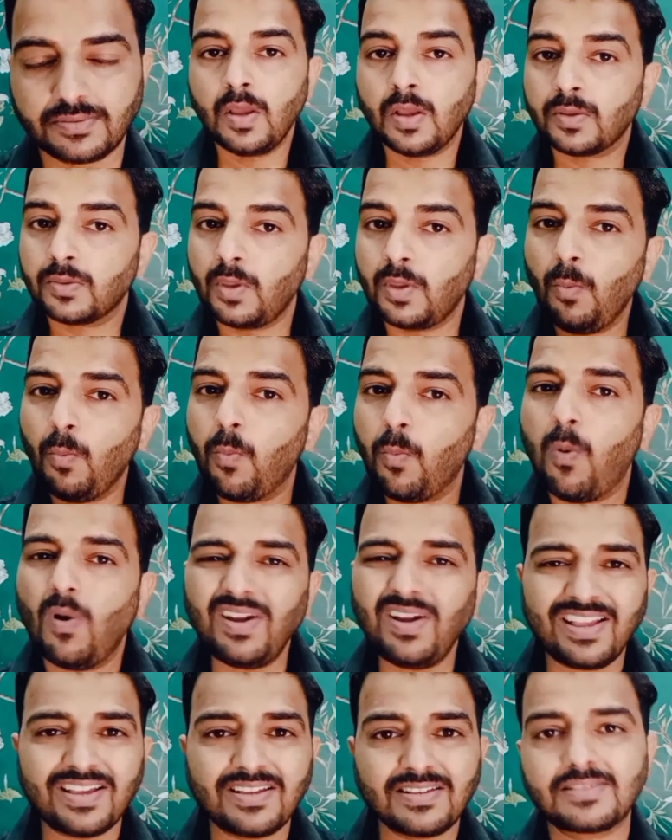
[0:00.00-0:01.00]
Now,
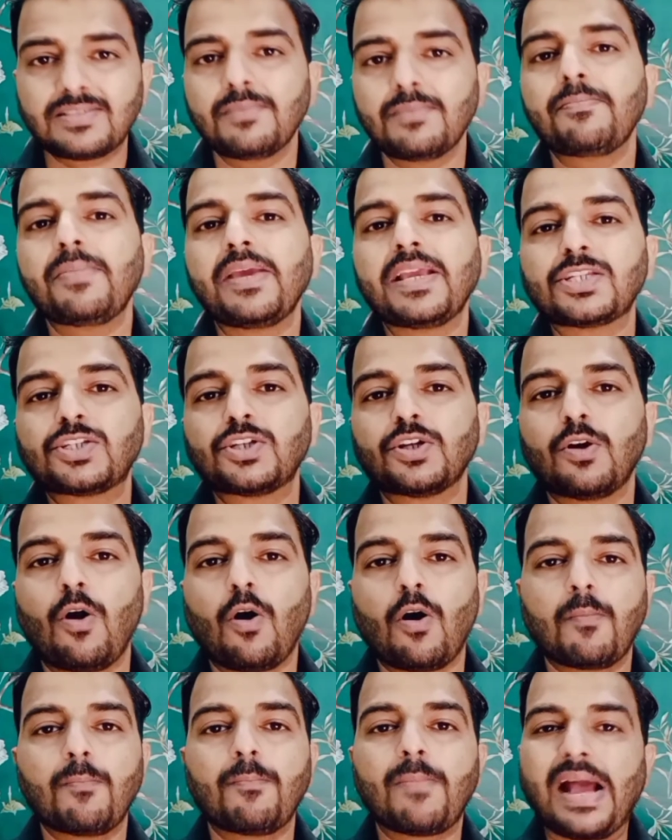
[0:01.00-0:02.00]
what is the major or
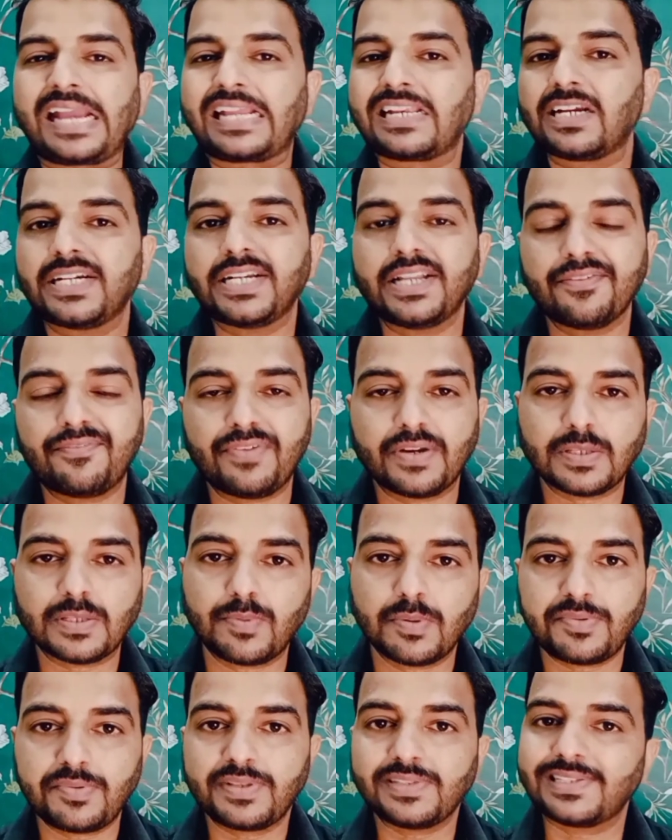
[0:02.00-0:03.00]
minor difference
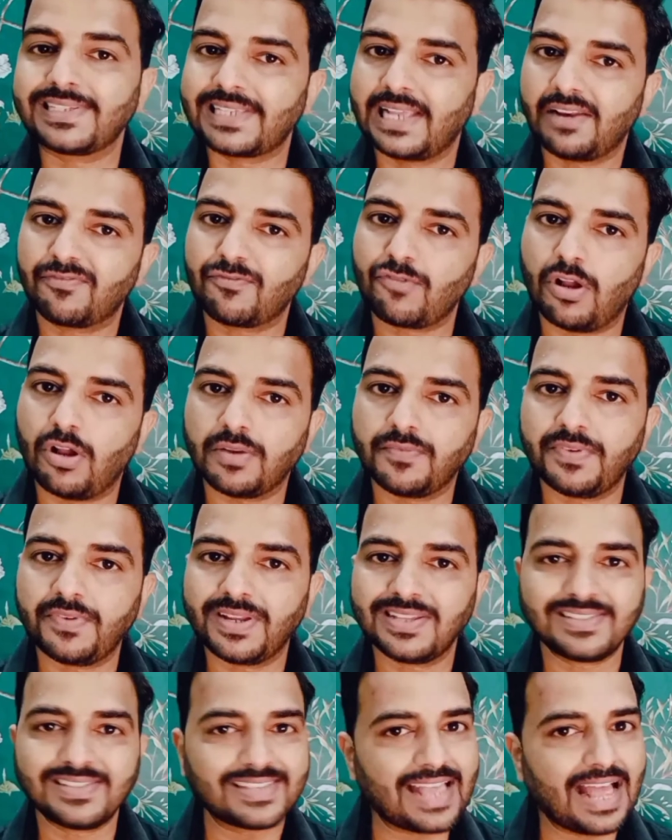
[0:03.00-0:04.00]
between
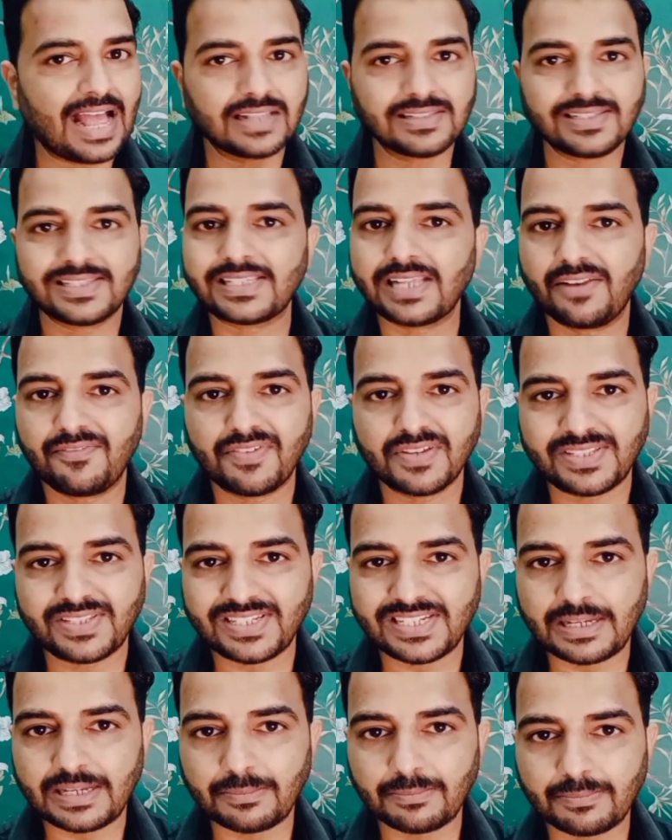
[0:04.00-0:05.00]
self-confidence and
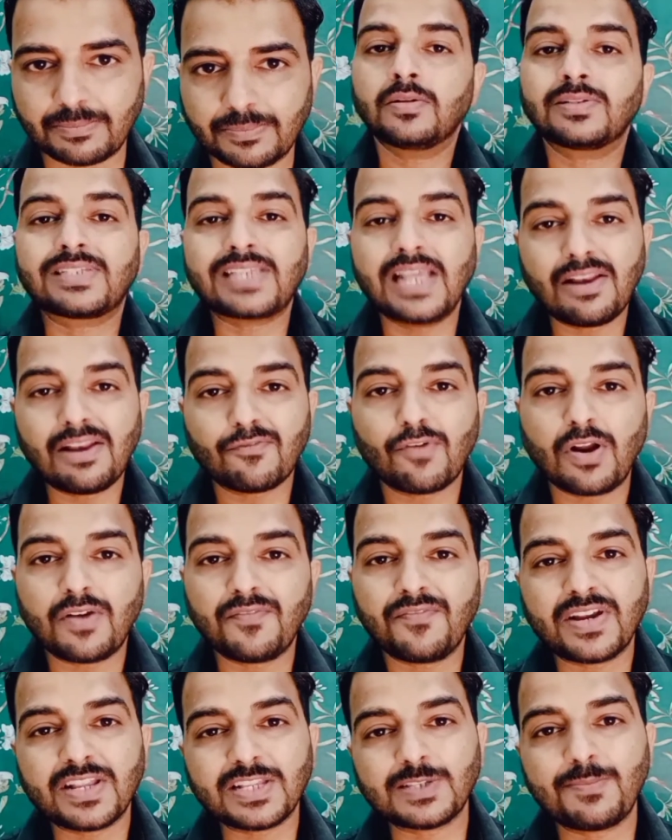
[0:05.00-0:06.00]
self-esteem?
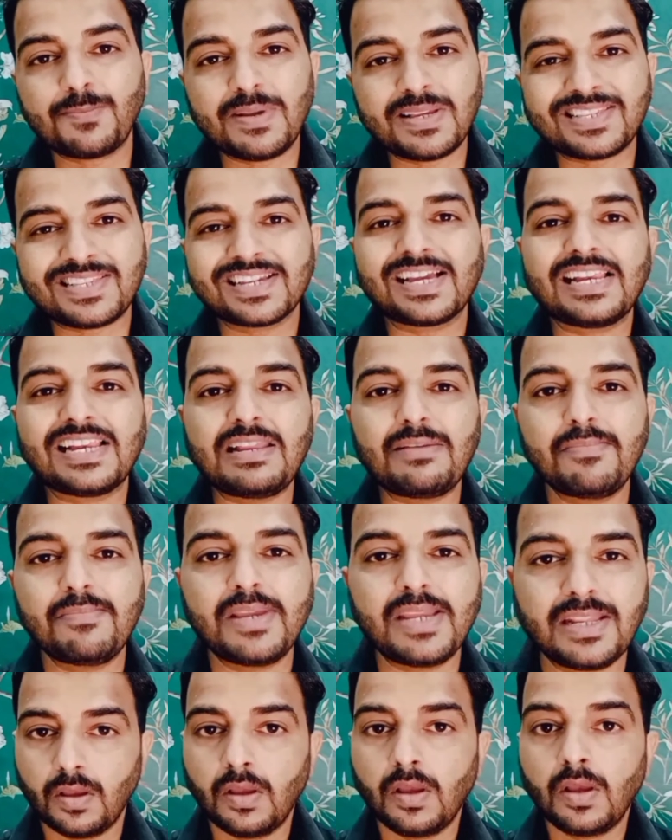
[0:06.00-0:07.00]
Self-confidence basically
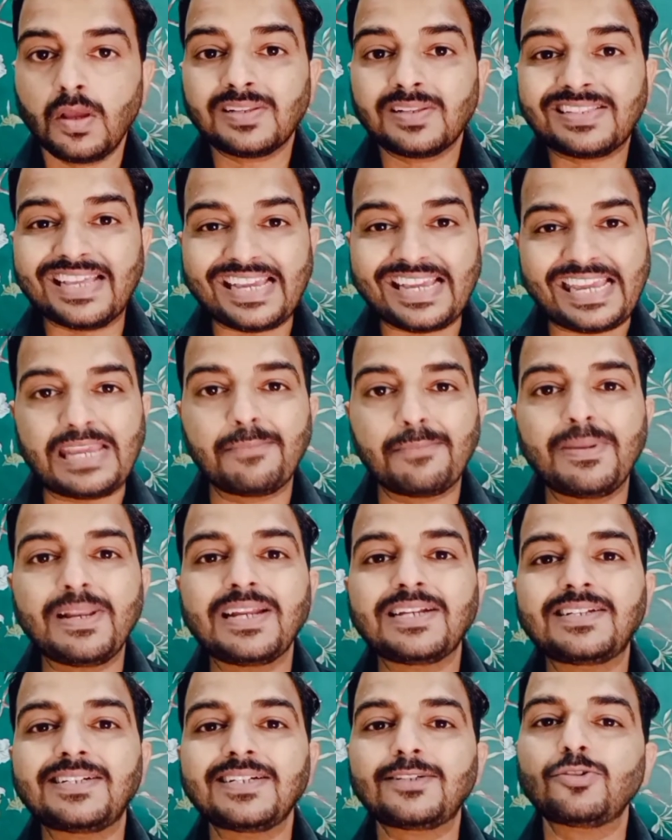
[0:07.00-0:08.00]
means the
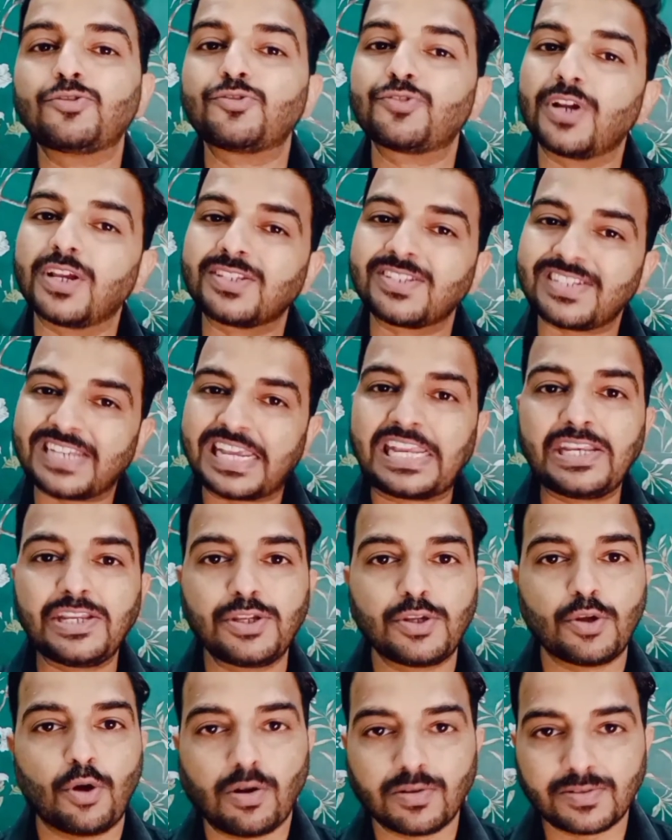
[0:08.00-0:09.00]
ability to trust in
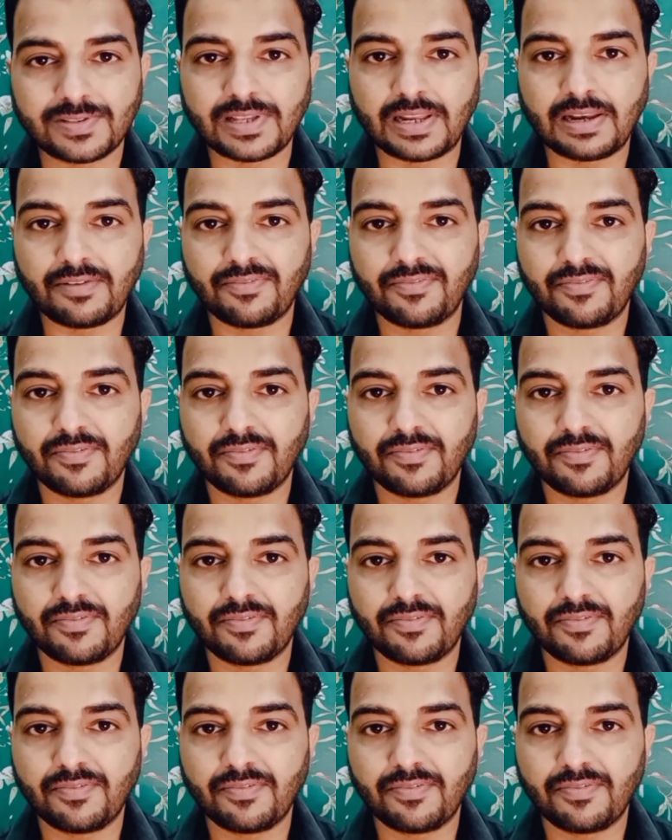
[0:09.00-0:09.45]
yourself.